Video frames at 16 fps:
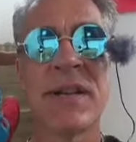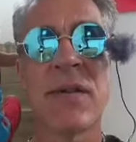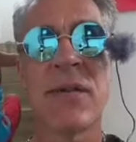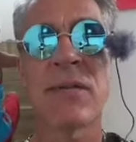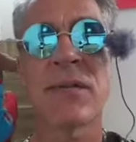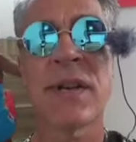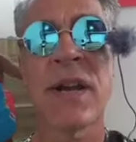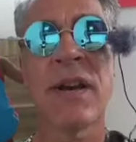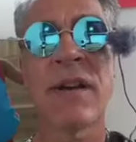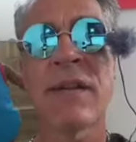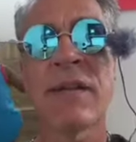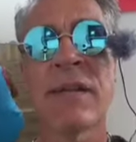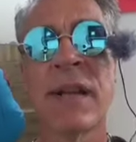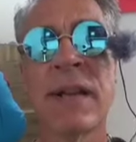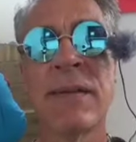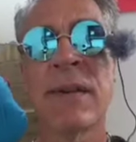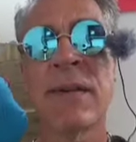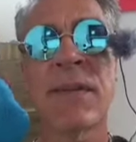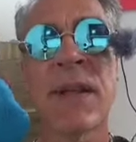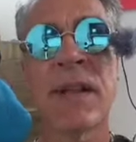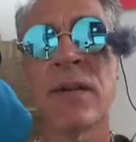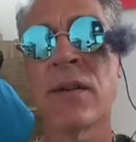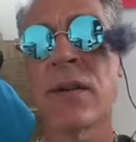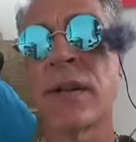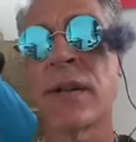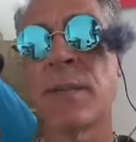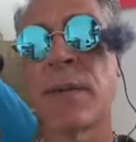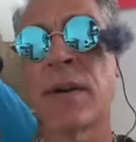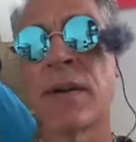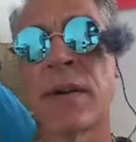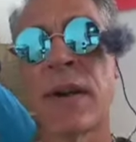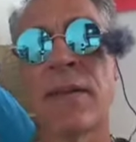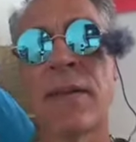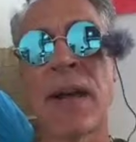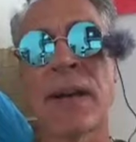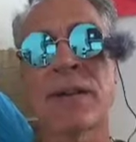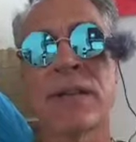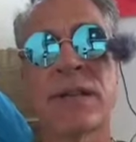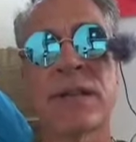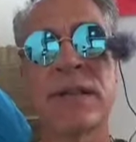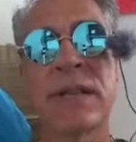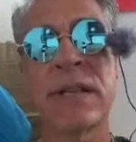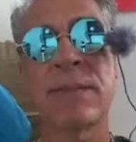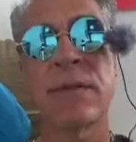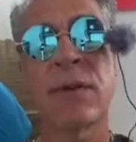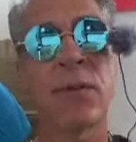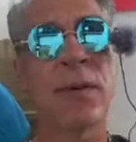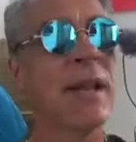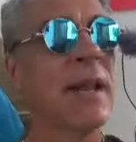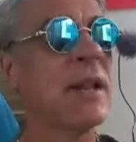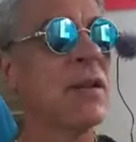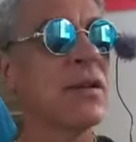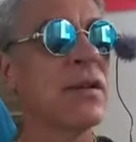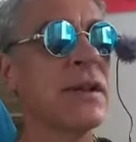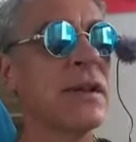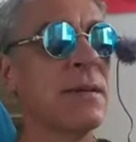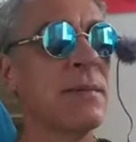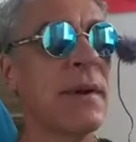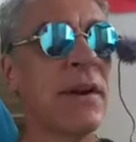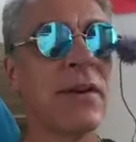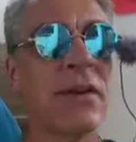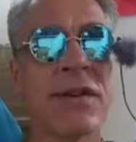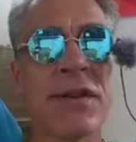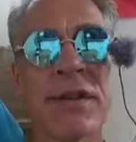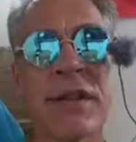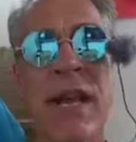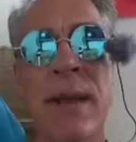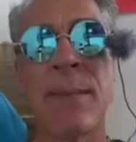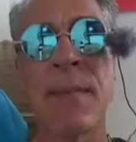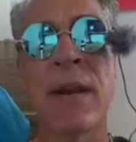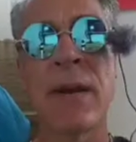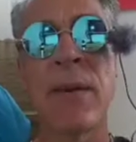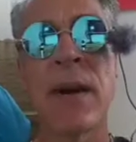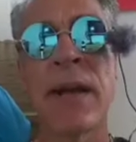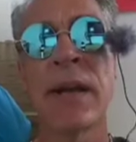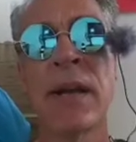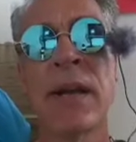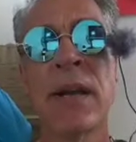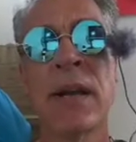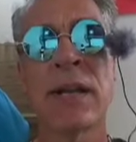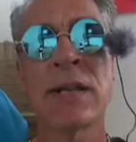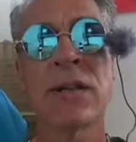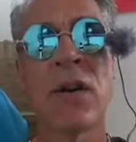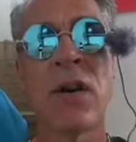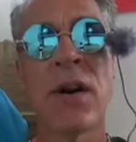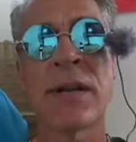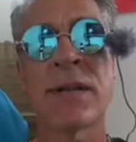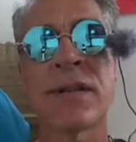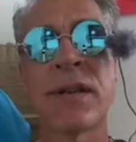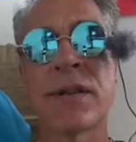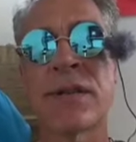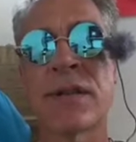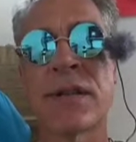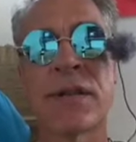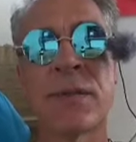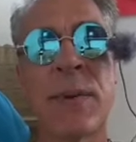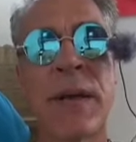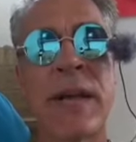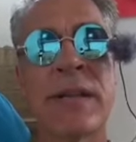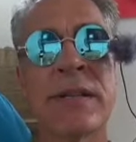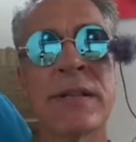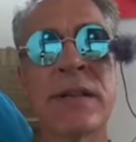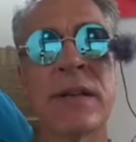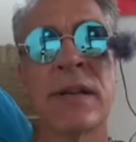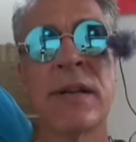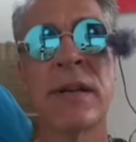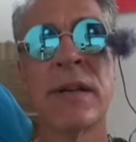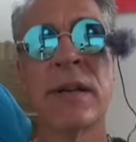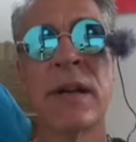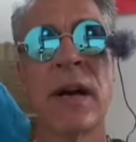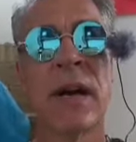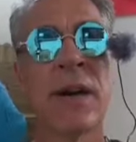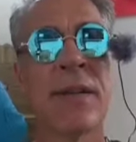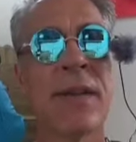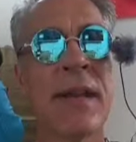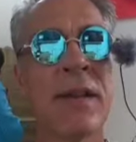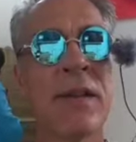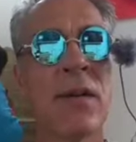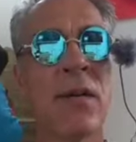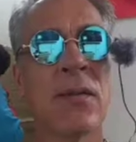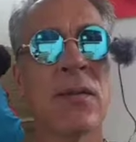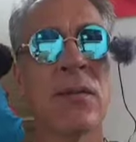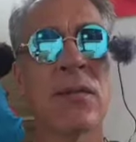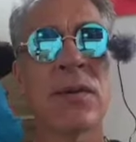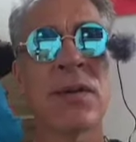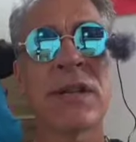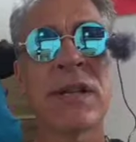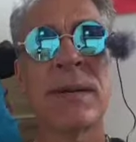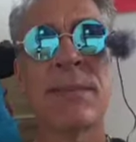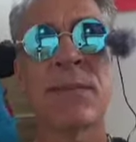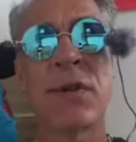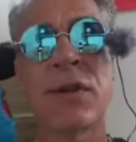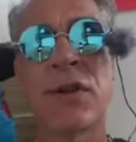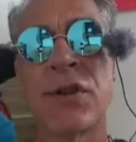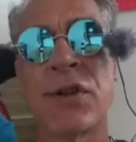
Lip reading: don't care, even if they look in the mirror. I've actually seen them to where they looked in the mirror and just came anyway. As long as there's a space, they don't seem to